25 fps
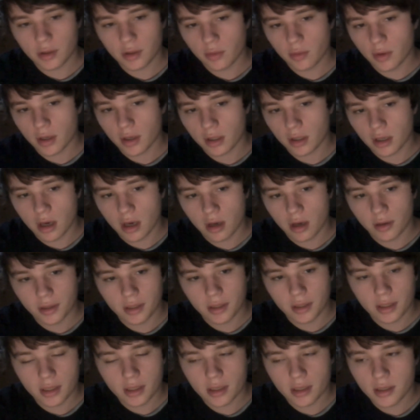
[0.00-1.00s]
you want to call
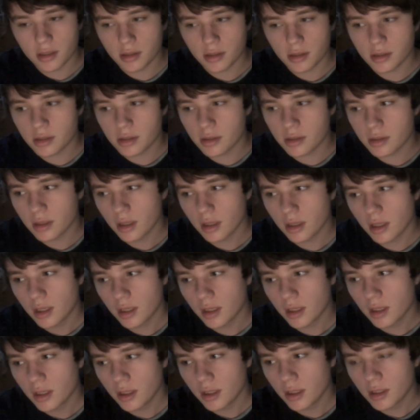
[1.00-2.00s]
it, is
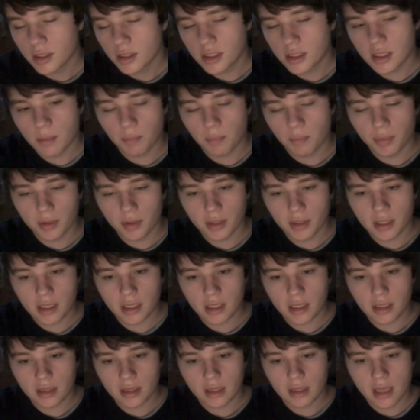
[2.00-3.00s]

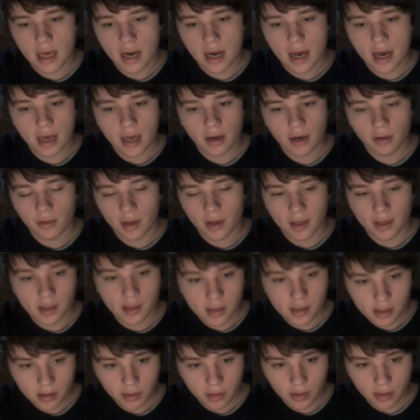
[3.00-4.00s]
simply that I don't like
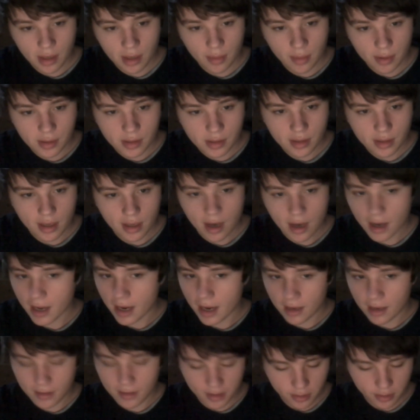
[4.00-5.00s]
screamers. I
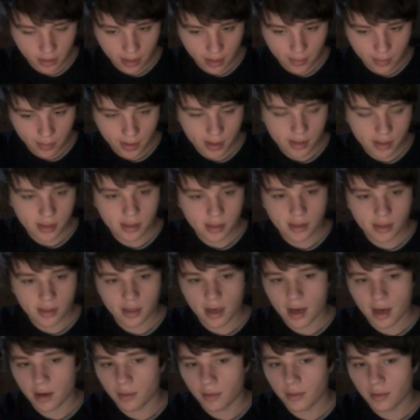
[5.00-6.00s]
hate screamers.
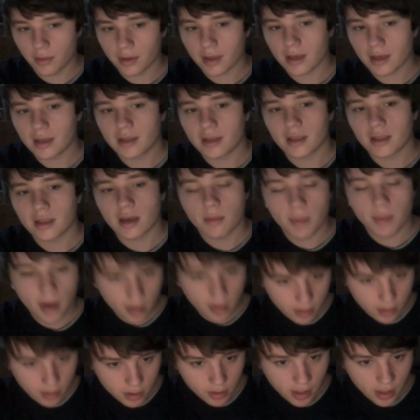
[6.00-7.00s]
I don't like anything
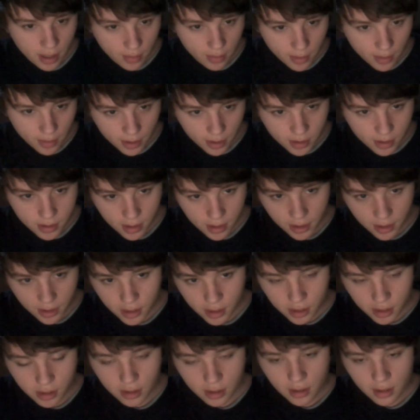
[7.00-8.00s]
about screamers. I
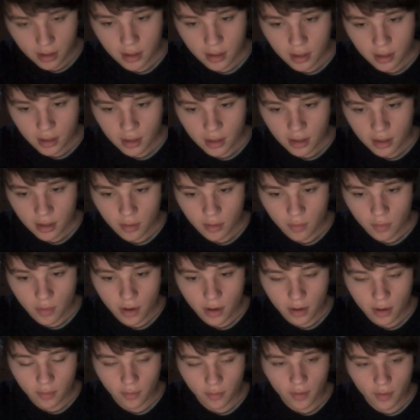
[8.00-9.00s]
just
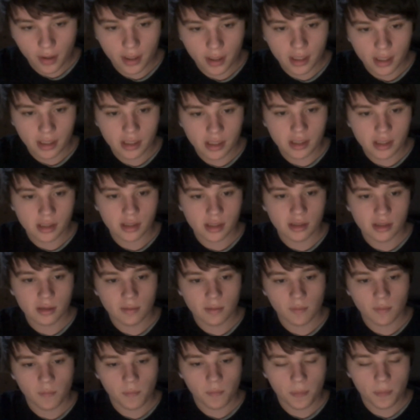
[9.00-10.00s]
want to fucking just
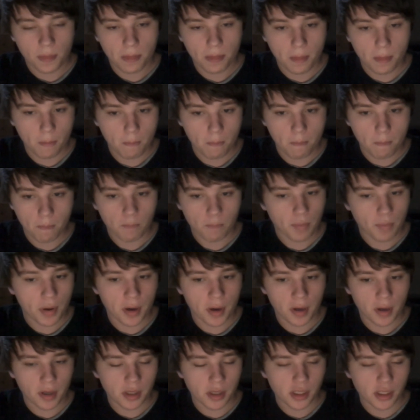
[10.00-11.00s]

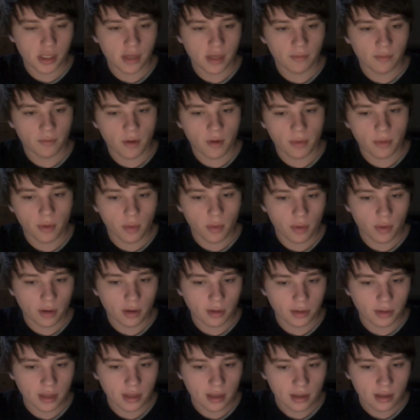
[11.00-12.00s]
purge them from the
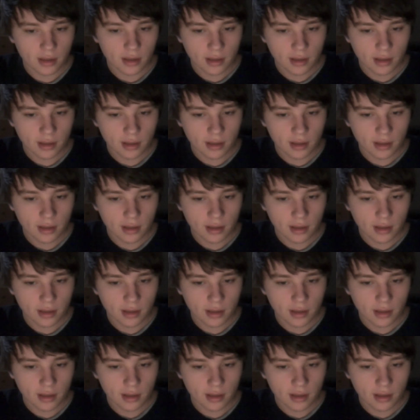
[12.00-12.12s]
world.